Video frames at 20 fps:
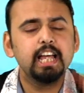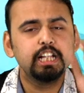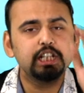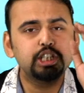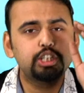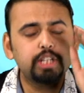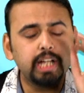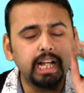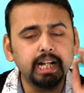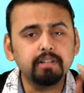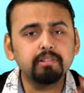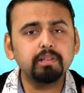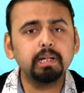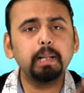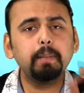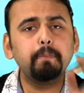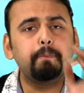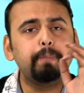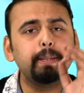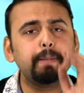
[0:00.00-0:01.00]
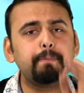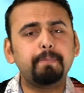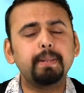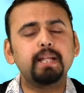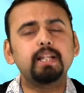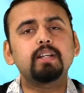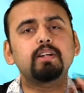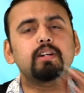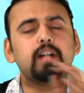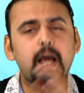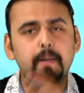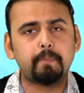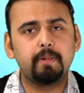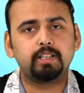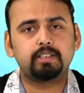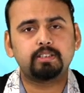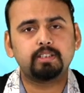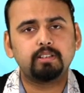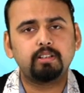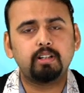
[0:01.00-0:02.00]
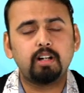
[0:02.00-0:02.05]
General Bipin Rawat,